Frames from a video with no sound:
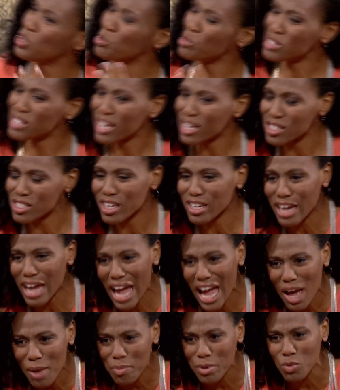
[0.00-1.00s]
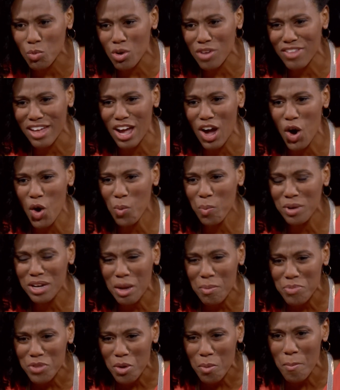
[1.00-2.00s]
you said is going to happen, where they open
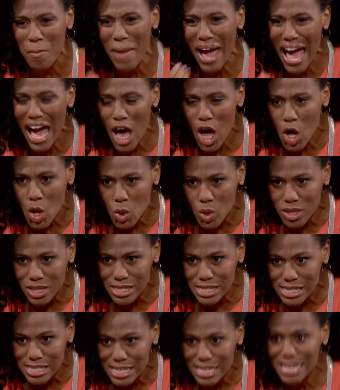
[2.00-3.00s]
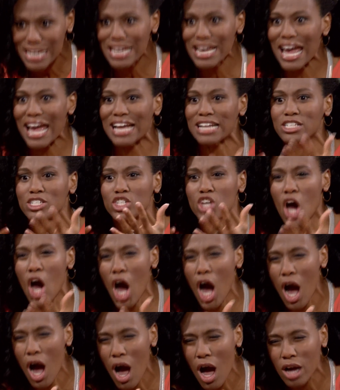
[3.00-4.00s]
up their mouths and
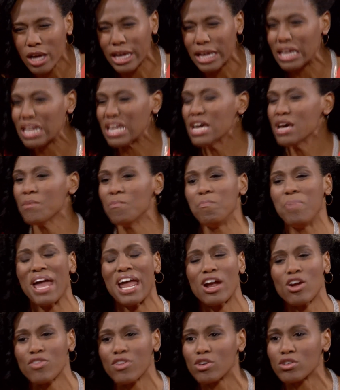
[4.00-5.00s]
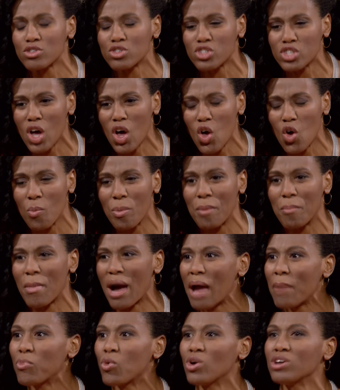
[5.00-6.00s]
talk and bare their soul. But
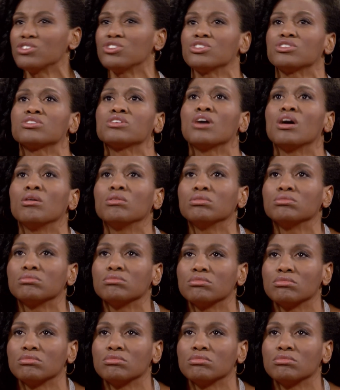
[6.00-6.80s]
my boys just go,